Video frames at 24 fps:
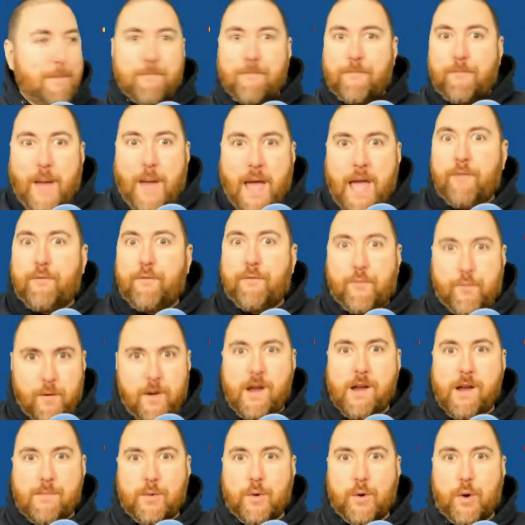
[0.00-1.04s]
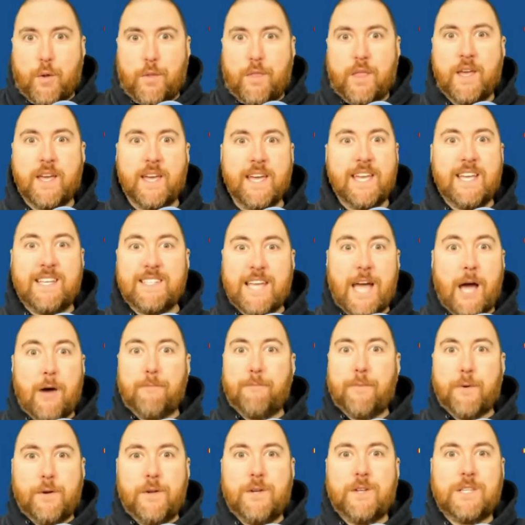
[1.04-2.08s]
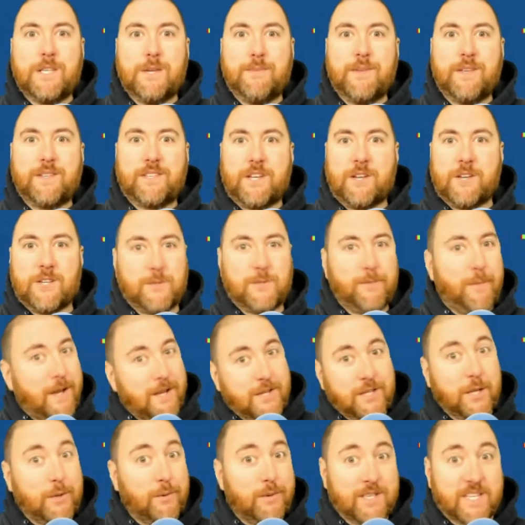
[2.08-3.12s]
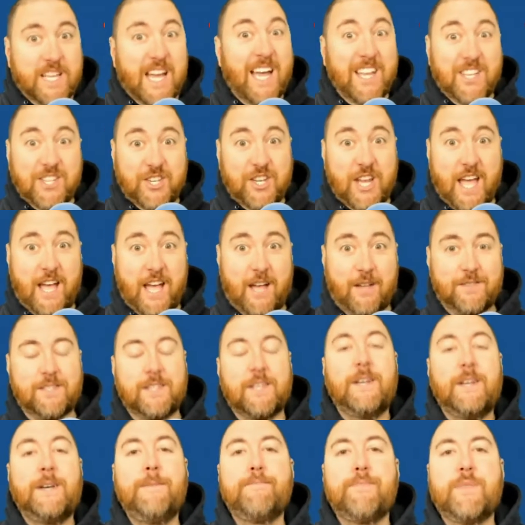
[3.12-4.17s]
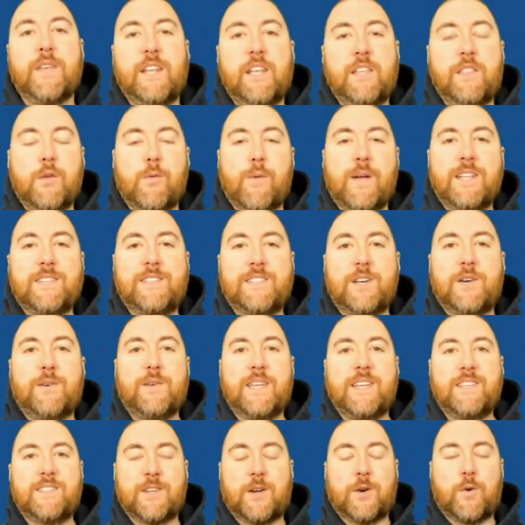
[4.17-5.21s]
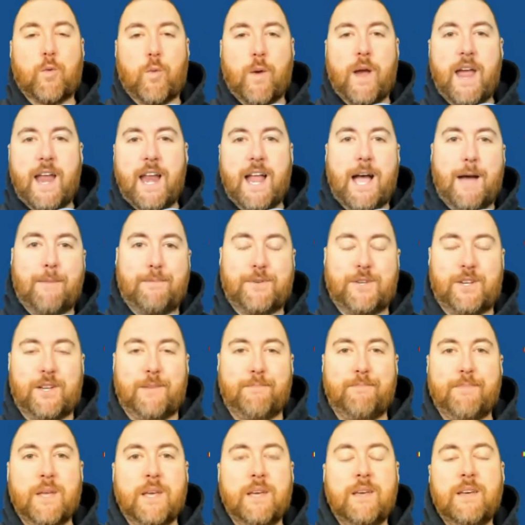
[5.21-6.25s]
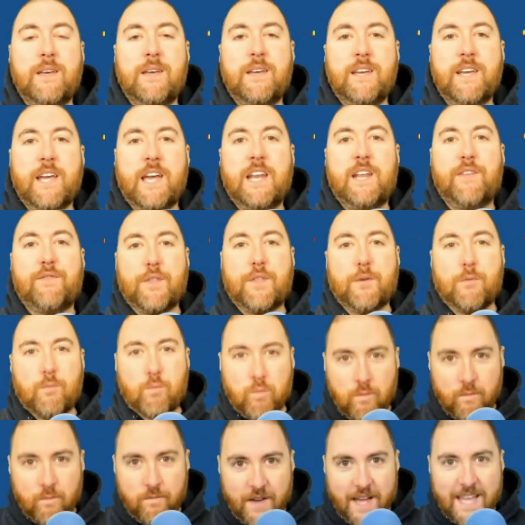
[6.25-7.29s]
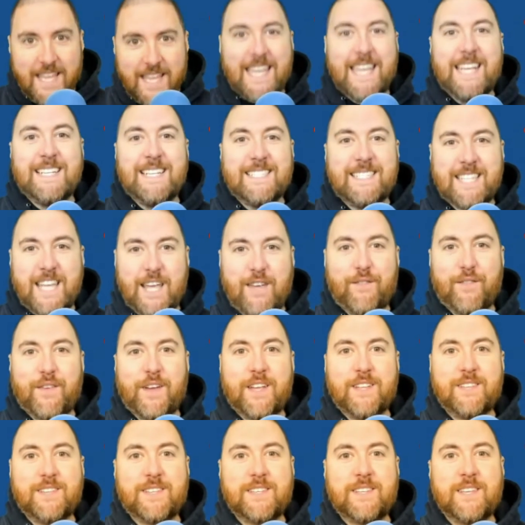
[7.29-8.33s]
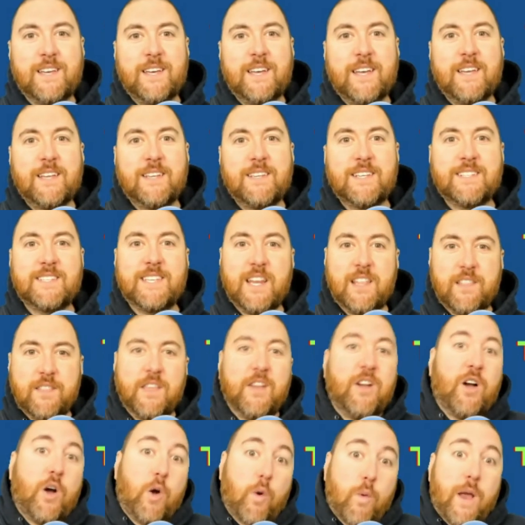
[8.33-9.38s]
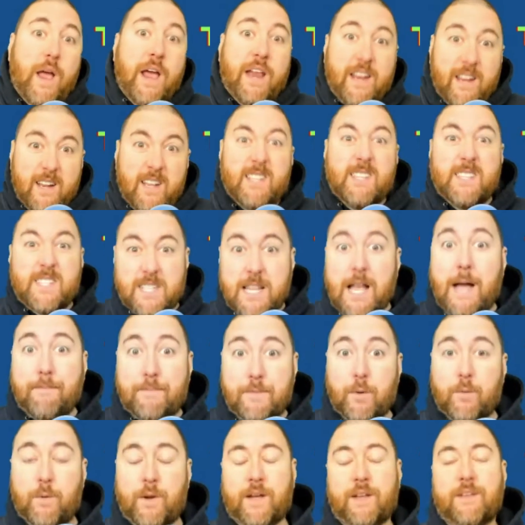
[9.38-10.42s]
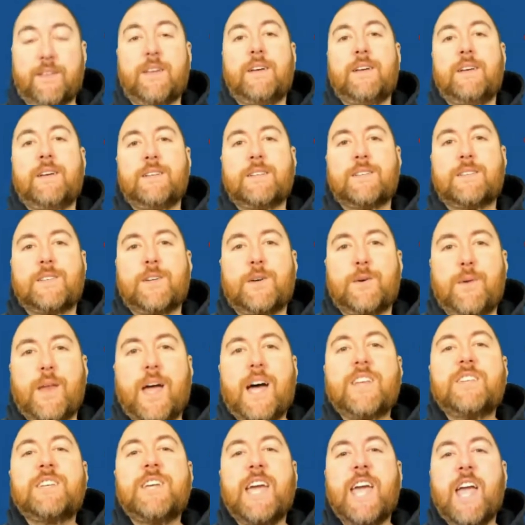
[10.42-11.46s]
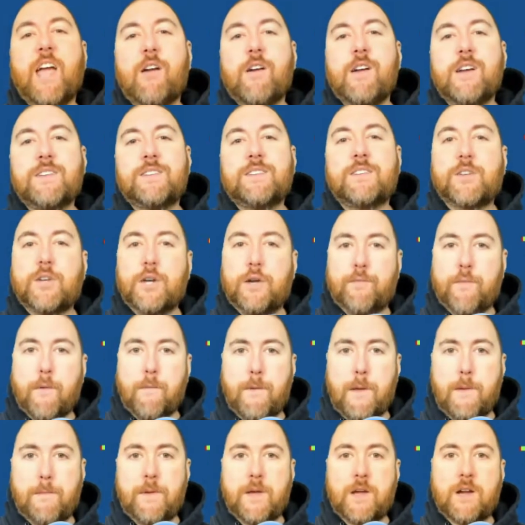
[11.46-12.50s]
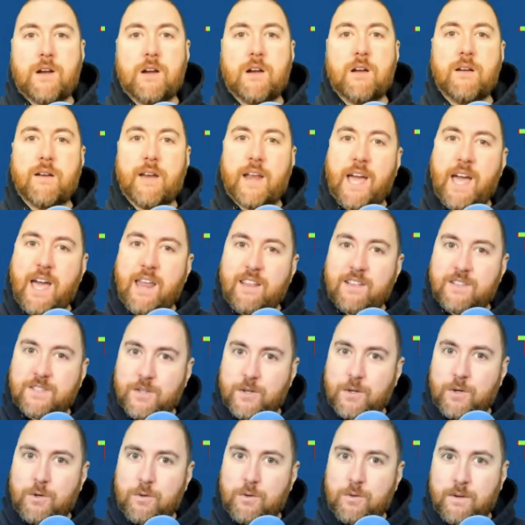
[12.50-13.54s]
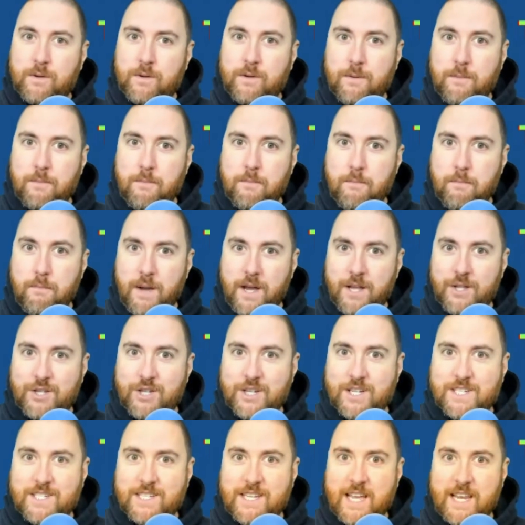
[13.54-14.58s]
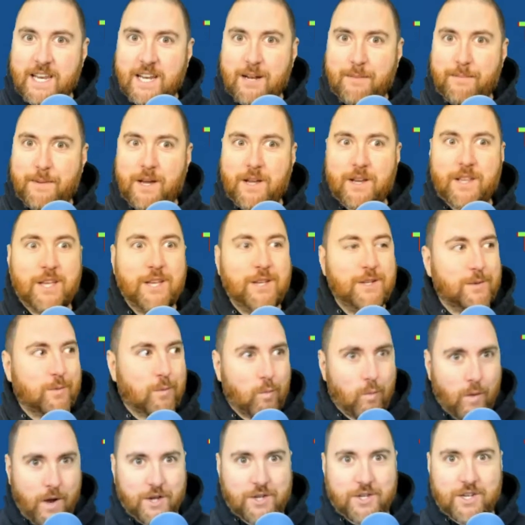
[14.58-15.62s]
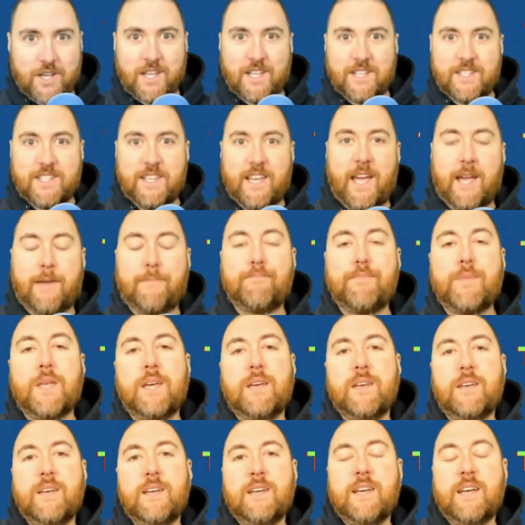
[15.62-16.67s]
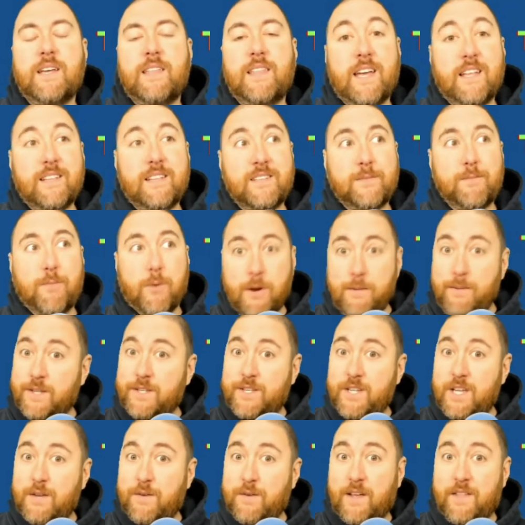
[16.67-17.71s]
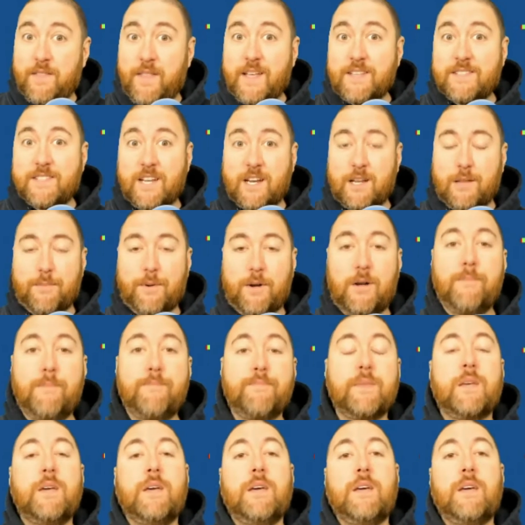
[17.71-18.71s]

Pat Freiermuth. He's outproduced him this year, especially with touchdowns. And in the red zone, he's a great option. And if the Vikings defense does anything all right, it is stop the run. So Najee Harris, good for PPR. Not so much excited about his rushing attack. And that's pretty much it on that side of the ball.